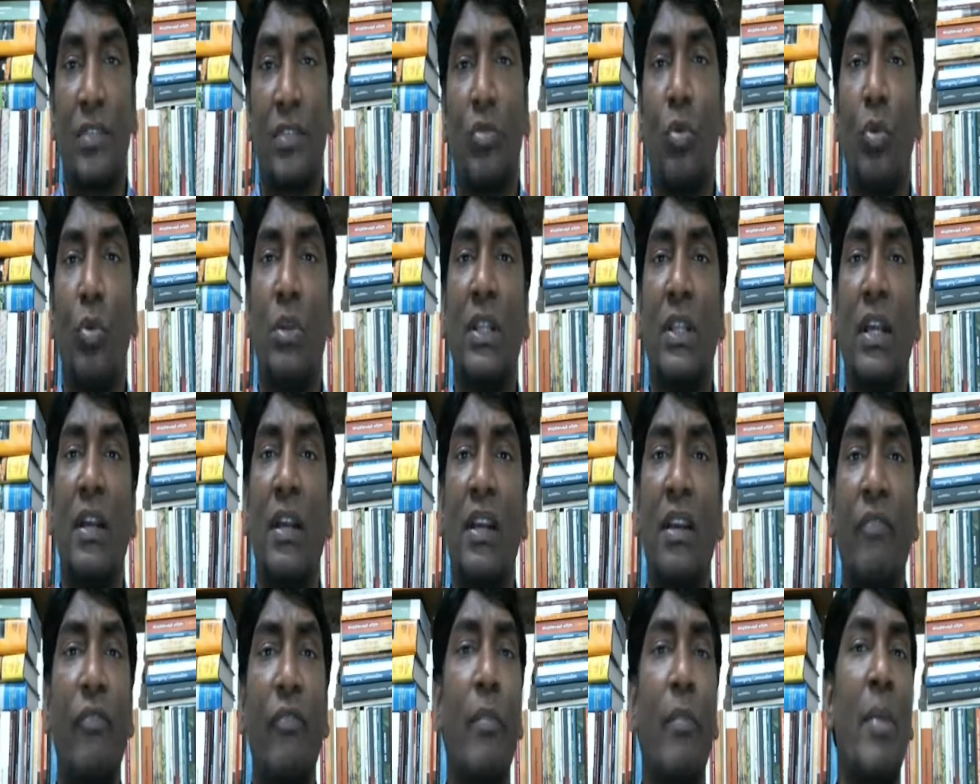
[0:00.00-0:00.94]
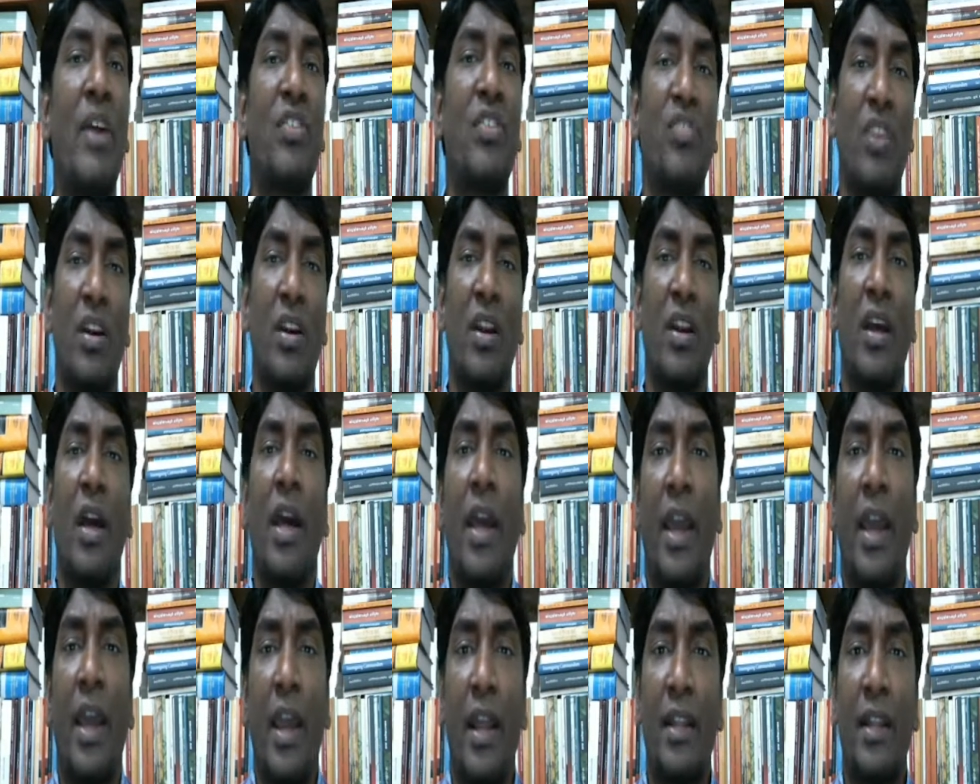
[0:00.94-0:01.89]
So the information
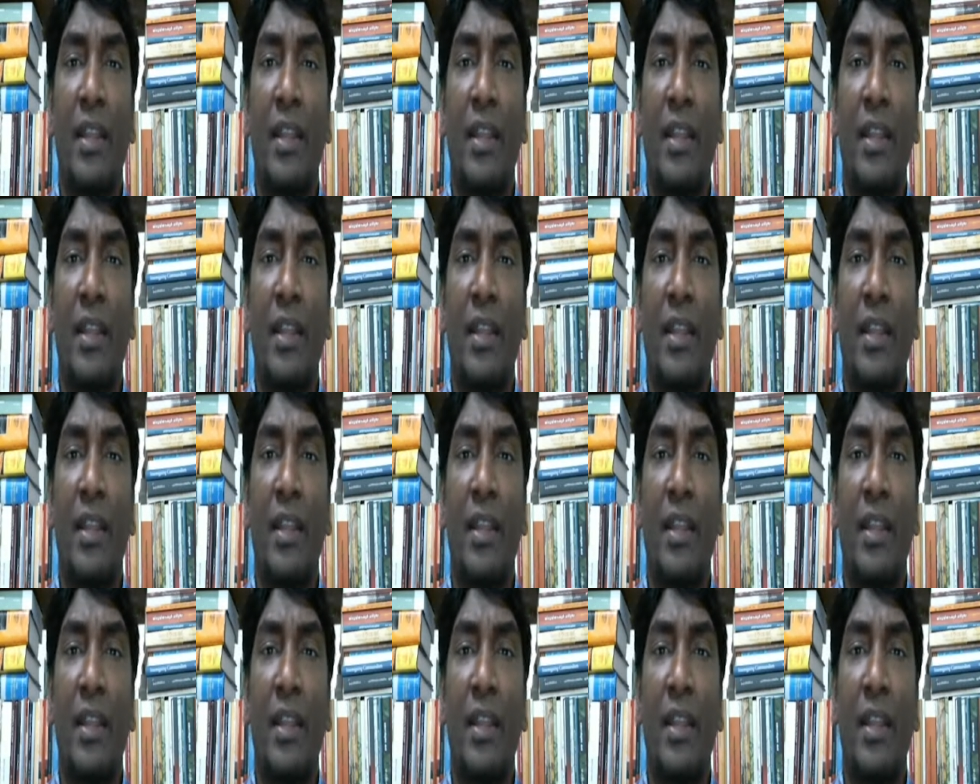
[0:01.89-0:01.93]
in